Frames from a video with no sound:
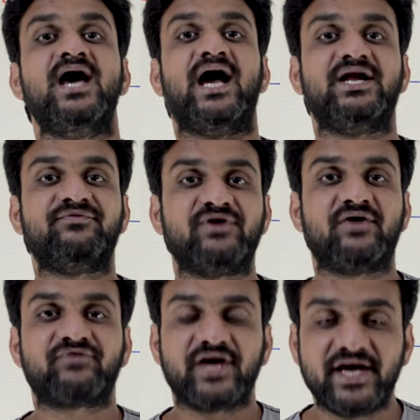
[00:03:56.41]
And if you
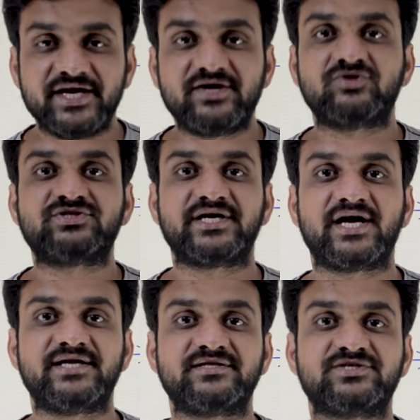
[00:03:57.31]
have any doubts regarding
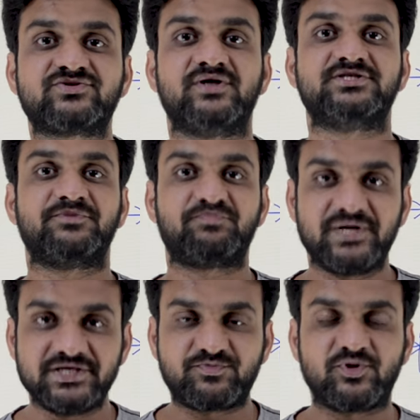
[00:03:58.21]
Regarding this concept,
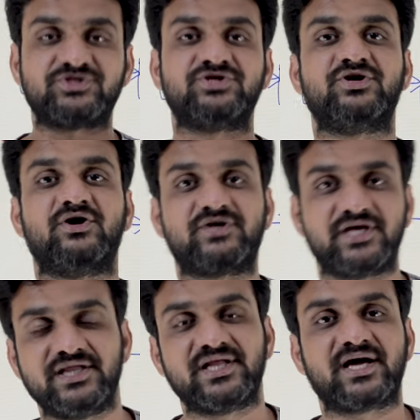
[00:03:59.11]
please post your doubt in the